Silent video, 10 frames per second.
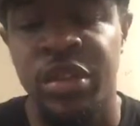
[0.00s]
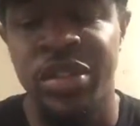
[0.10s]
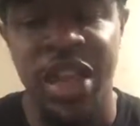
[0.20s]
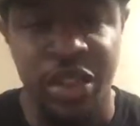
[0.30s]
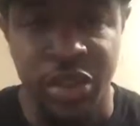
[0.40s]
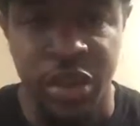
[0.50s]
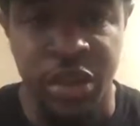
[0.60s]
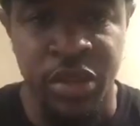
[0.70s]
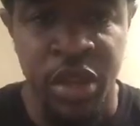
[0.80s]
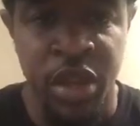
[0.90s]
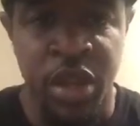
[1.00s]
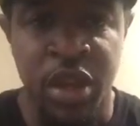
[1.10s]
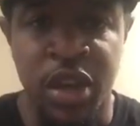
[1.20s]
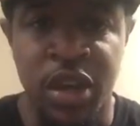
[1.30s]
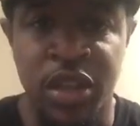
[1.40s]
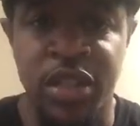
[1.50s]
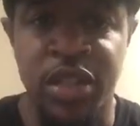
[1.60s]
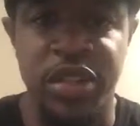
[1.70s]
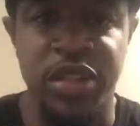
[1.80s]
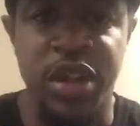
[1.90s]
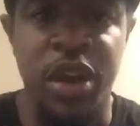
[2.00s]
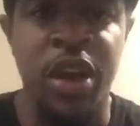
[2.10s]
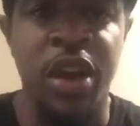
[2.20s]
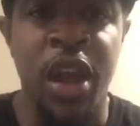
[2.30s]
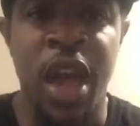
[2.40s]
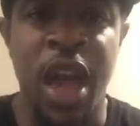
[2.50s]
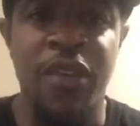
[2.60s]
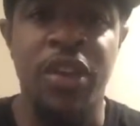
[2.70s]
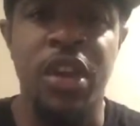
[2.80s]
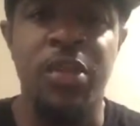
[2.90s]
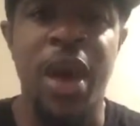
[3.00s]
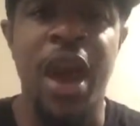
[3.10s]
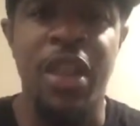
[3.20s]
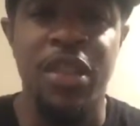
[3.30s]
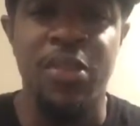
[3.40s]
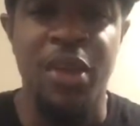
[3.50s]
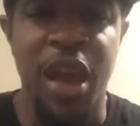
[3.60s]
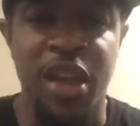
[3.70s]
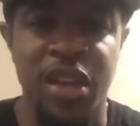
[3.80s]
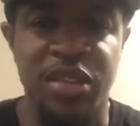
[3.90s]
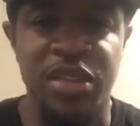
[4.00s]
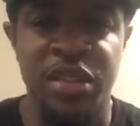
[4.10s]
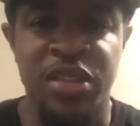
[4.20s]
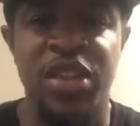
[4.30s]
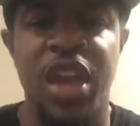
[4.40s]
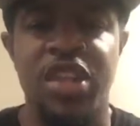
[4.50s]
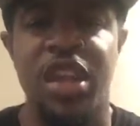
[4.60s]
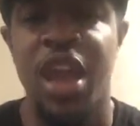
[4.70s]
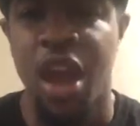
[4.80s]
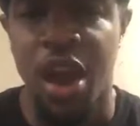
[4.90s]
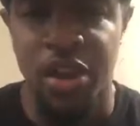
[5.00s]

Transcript: tax laws, these teachers are having to come out of their pockets to educate our